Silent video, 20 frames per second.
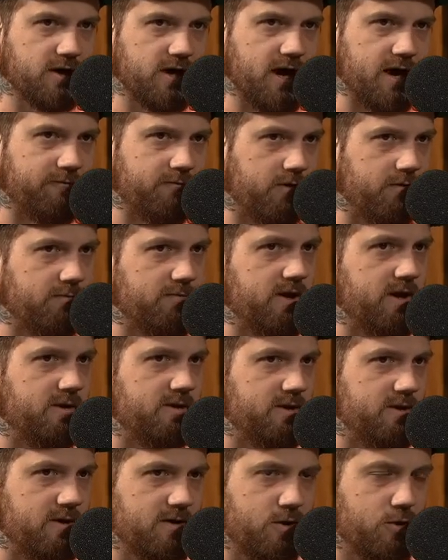I'm,
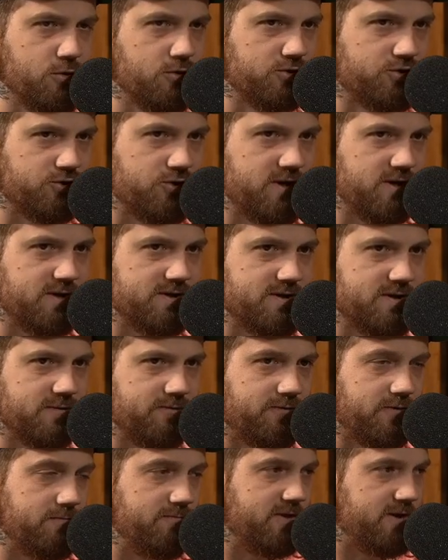it, Ogletree is
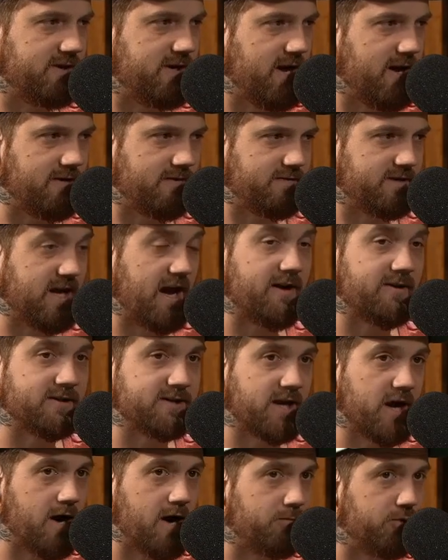from the
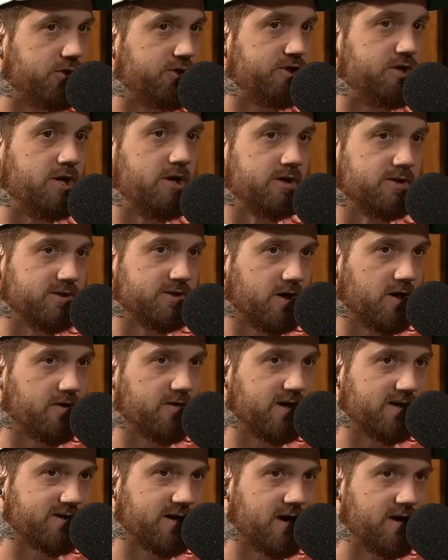Dallas Cowboys years
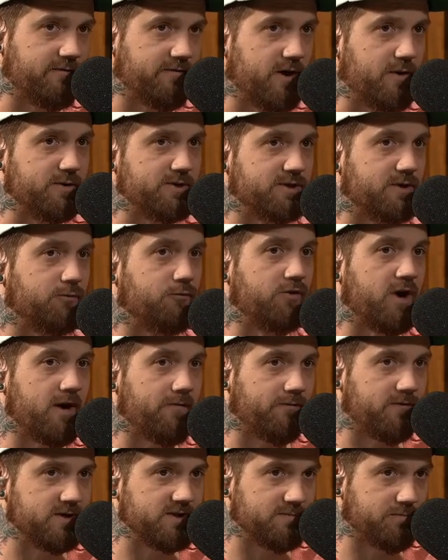ago. That's kind of always the
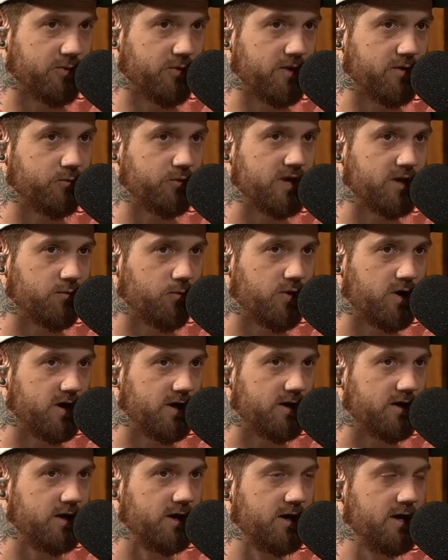reference point. Week
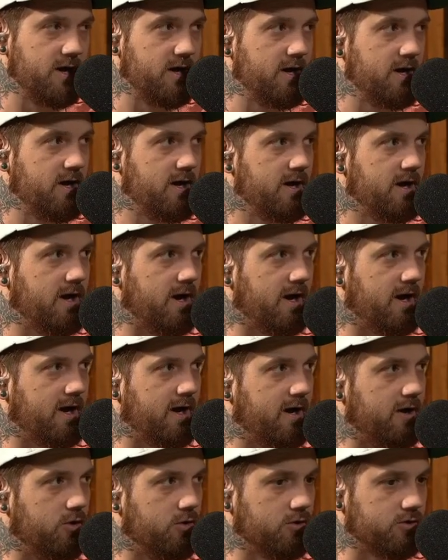one,
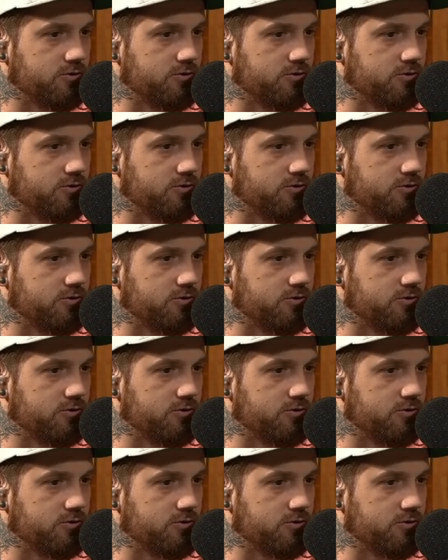uh,